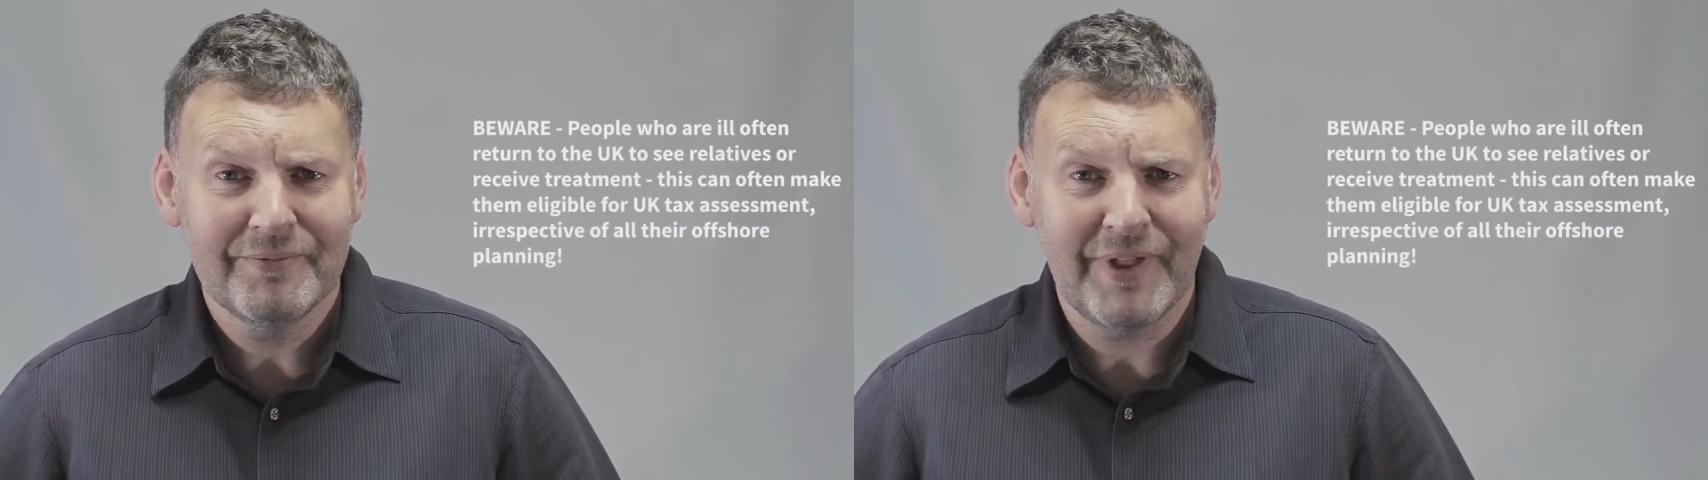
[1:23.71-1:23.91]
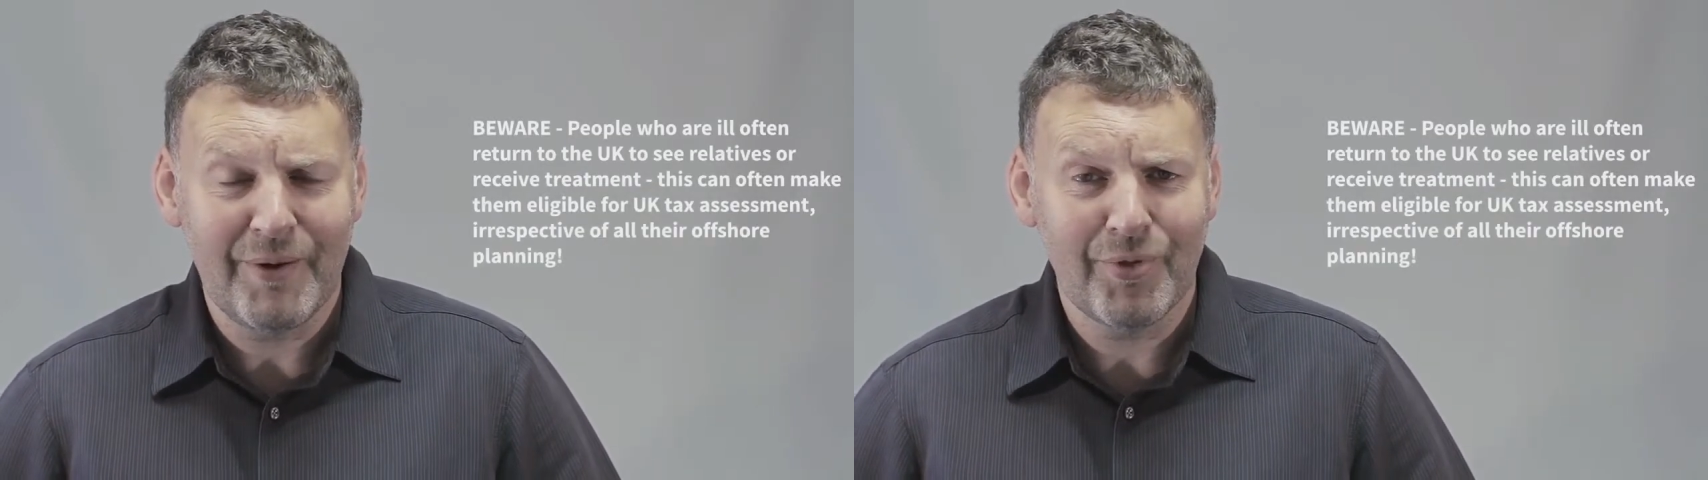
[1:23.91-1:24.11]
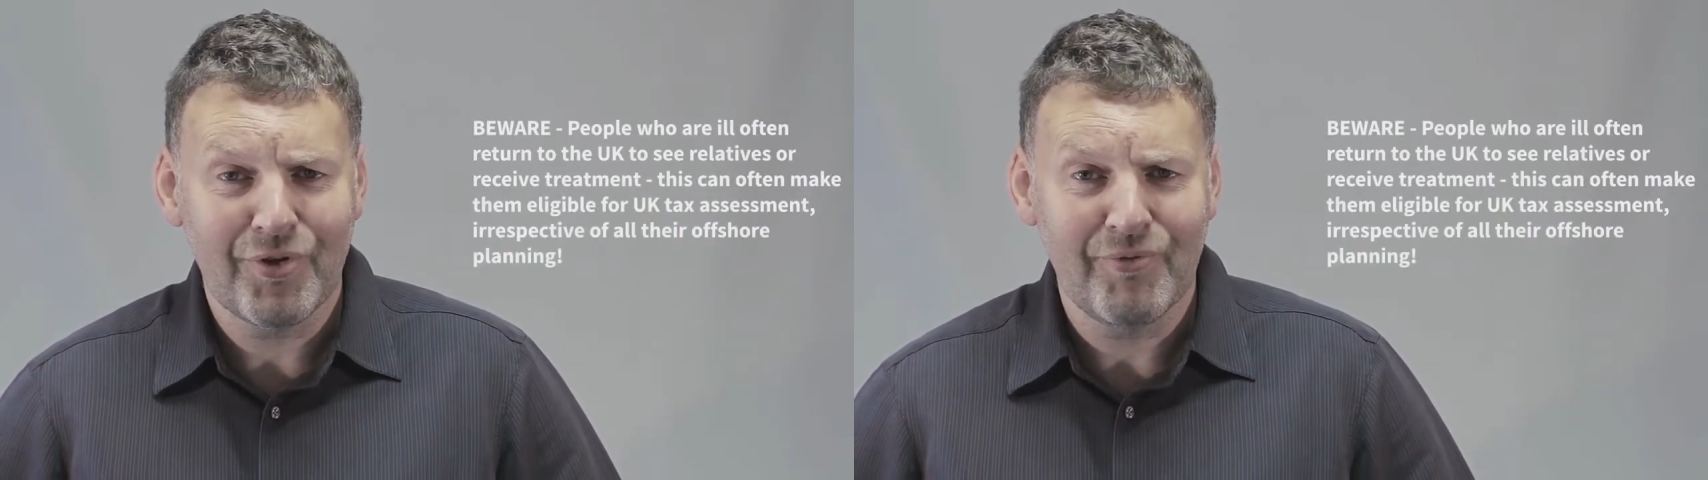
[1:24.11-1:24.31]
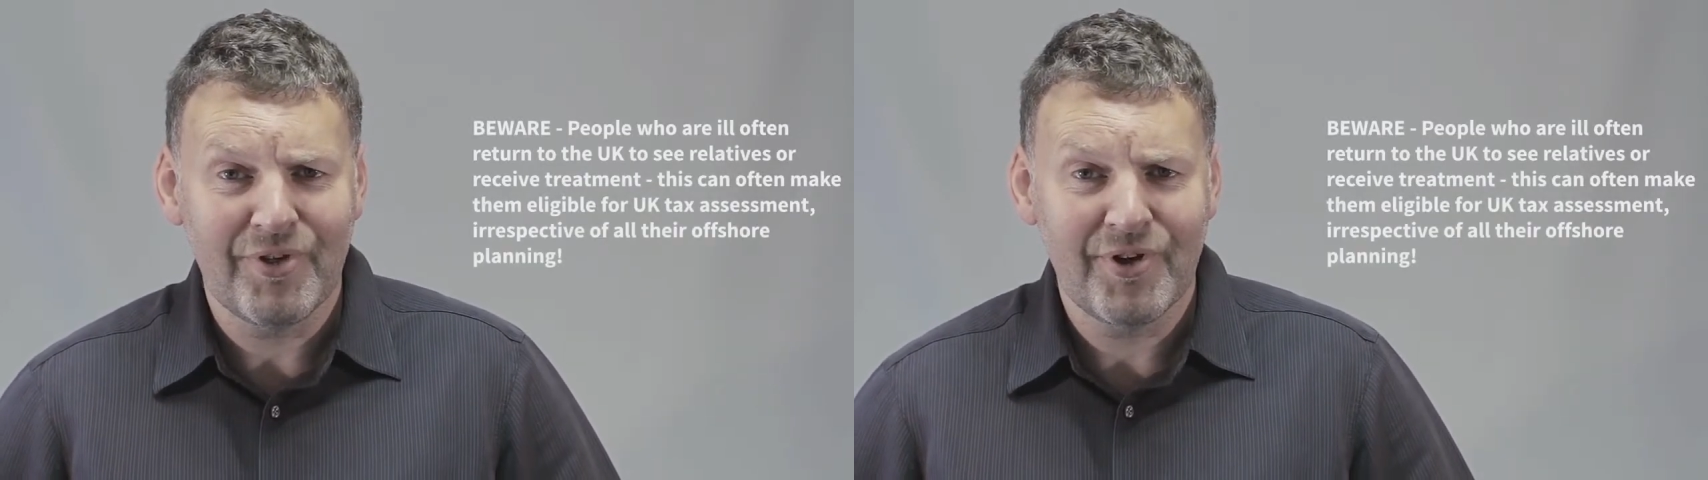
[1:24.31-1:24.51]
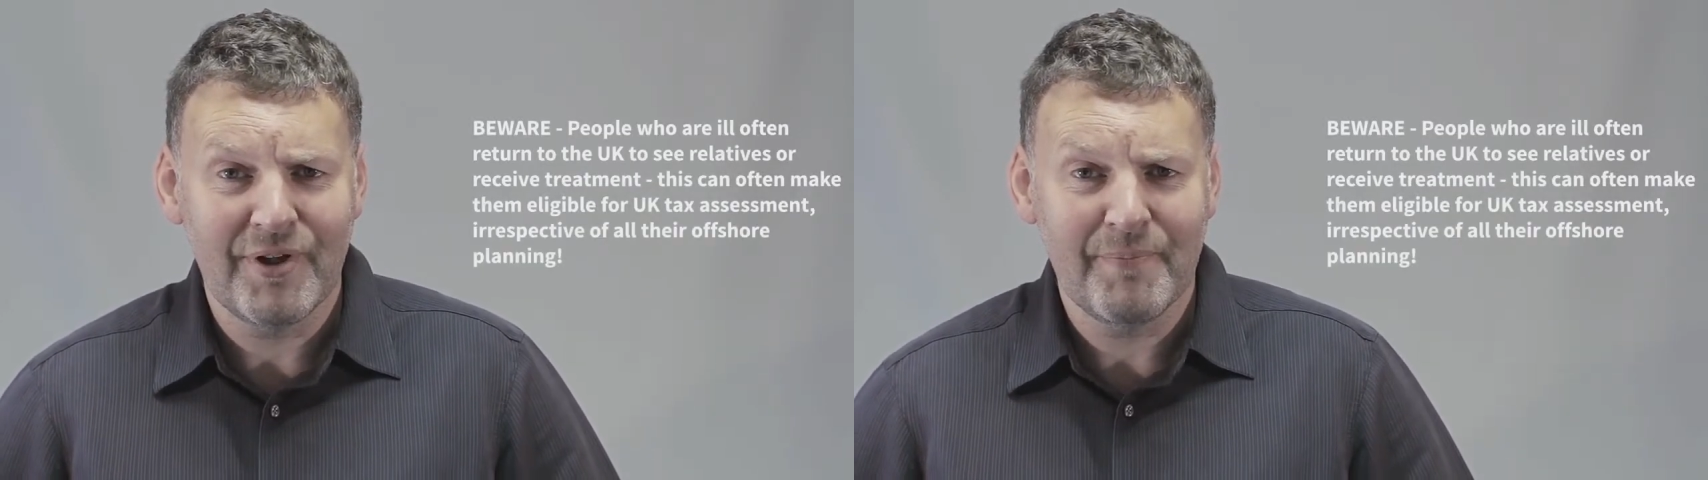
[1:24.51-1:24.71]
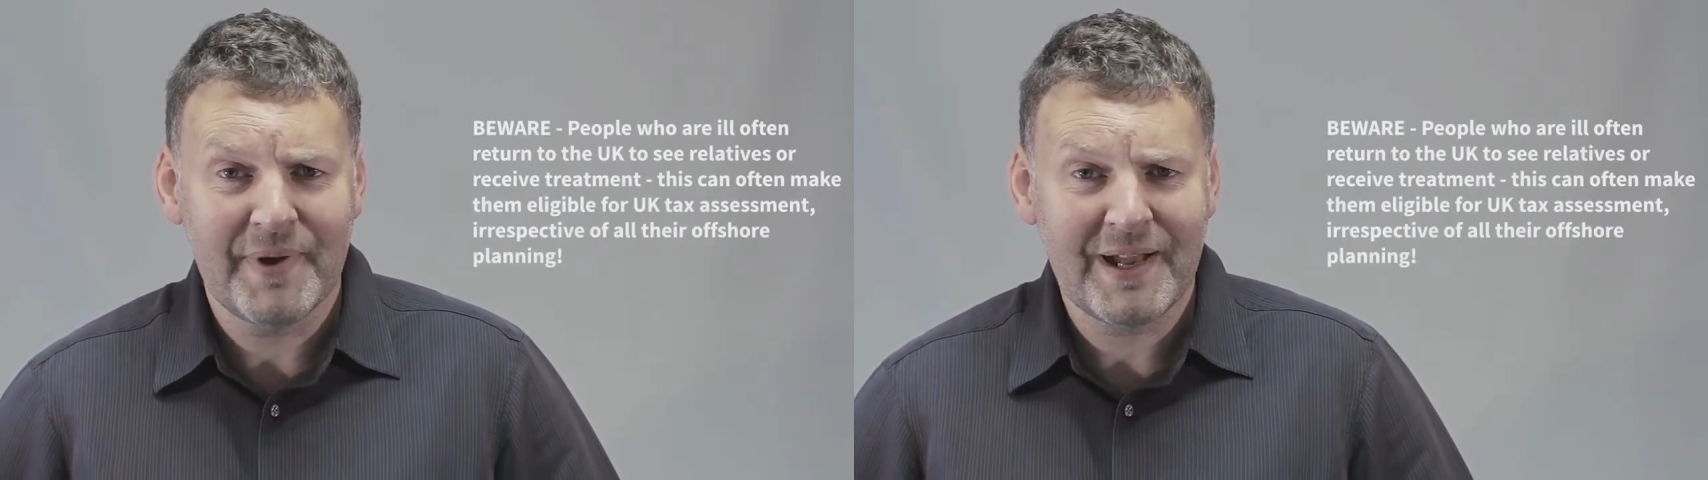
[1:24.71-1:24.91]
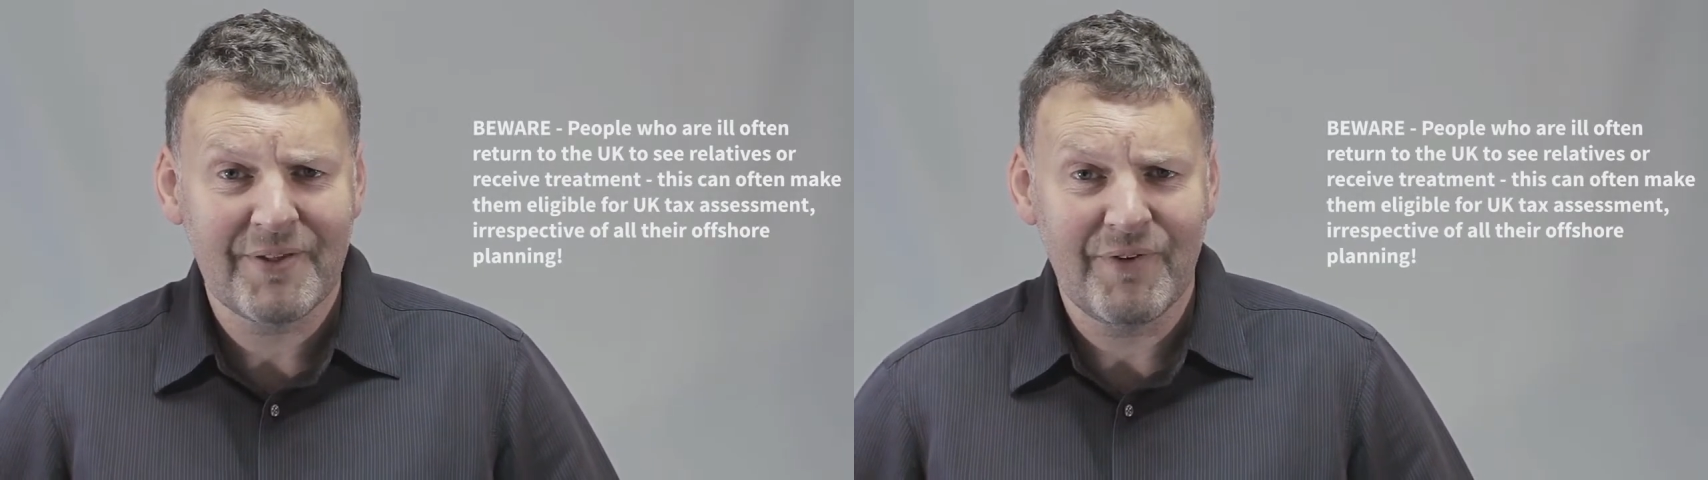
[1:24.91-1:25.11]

they want to return back.